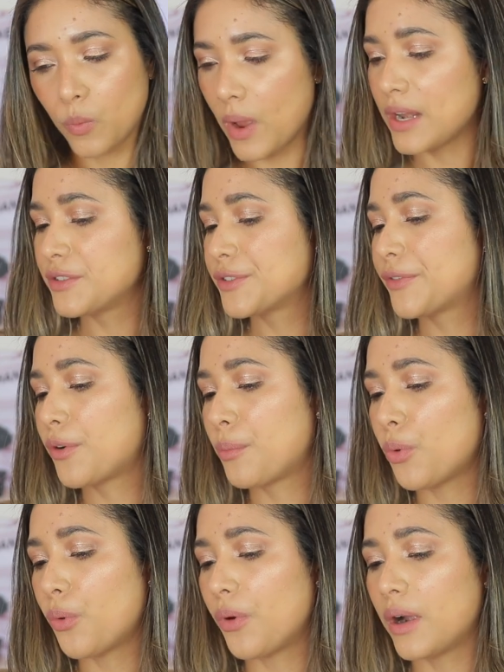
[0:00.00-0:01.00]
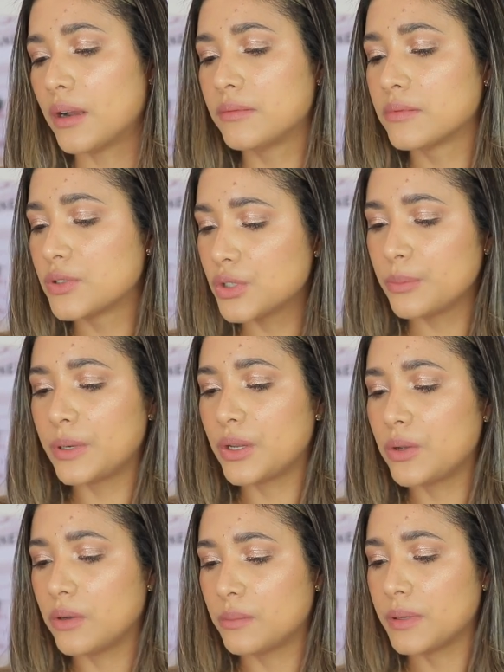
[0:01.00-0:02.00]
went for more super
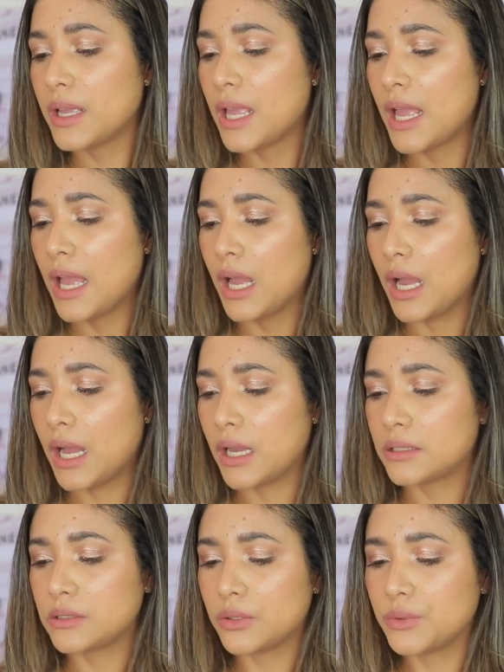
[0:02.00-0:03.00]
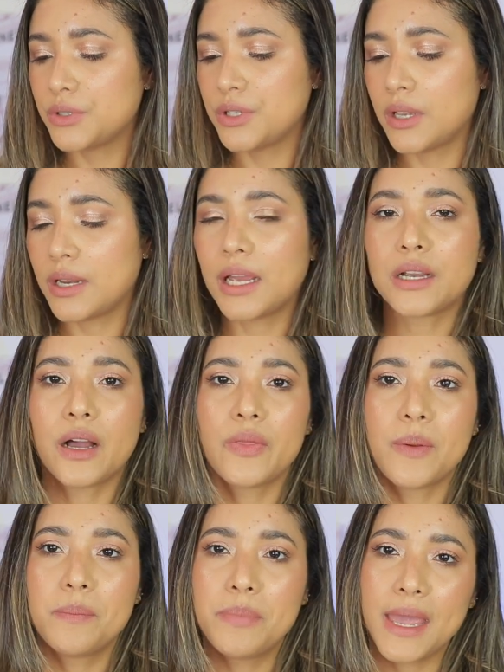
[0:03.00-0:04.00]
good uh, lotion i
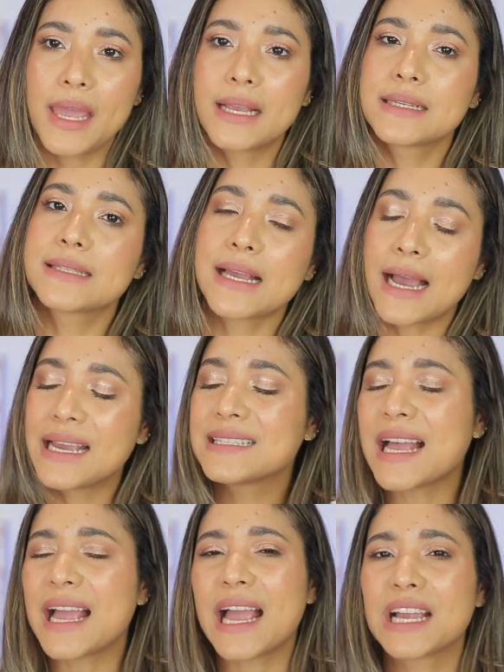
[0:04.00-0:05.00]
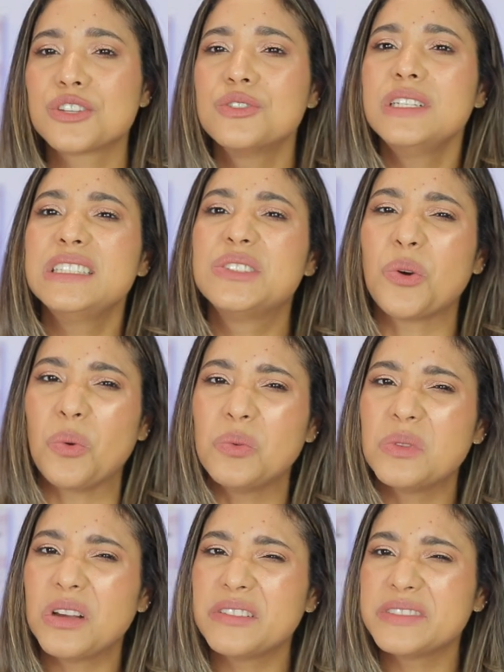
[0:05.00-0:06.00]
got the big size i actually
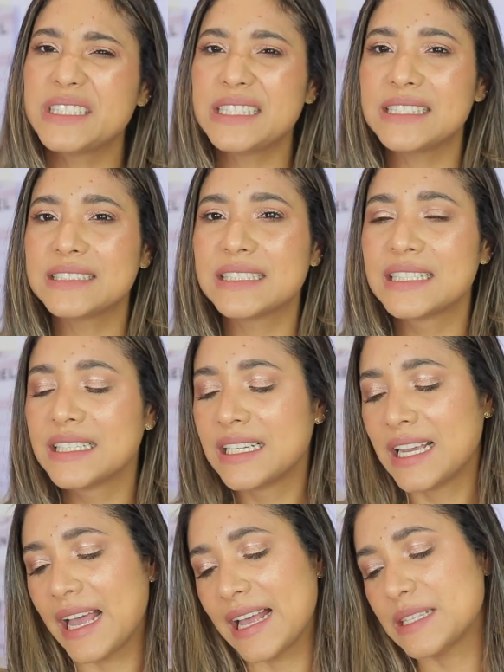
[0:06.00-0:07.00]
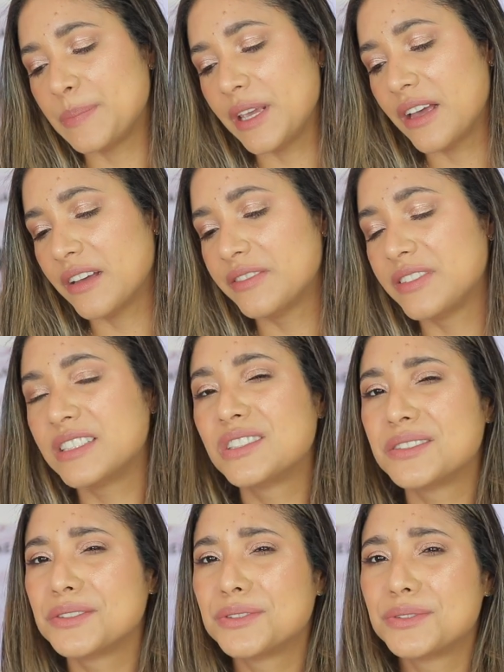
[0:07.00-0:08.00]
don't love this spf it's
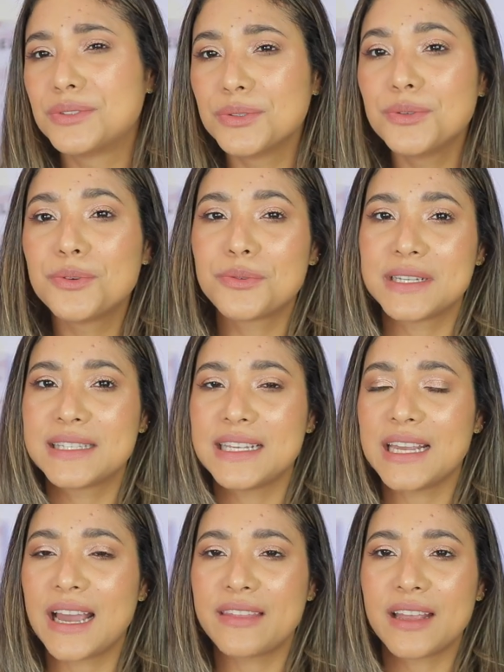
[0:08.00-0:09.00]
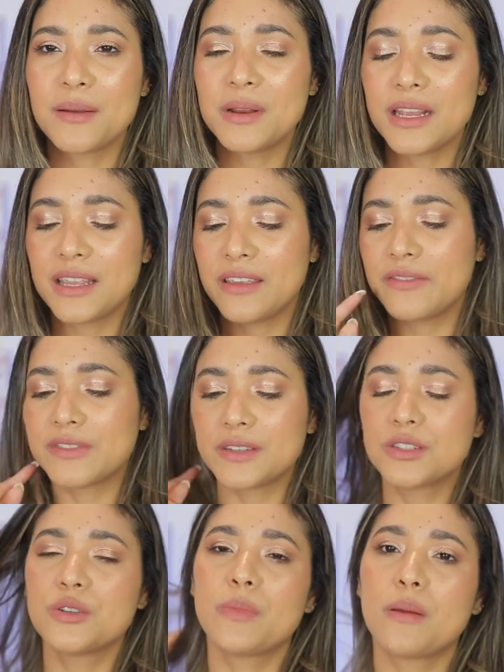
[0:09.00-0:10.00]
just too greasy i think i'm gonna give
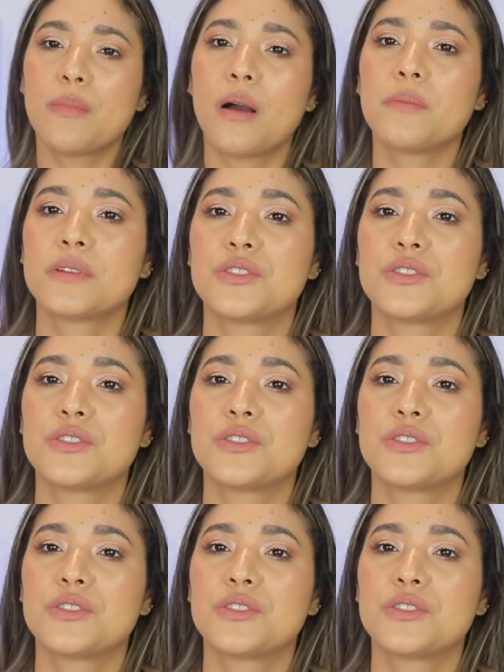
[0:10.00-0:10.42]
that to my mom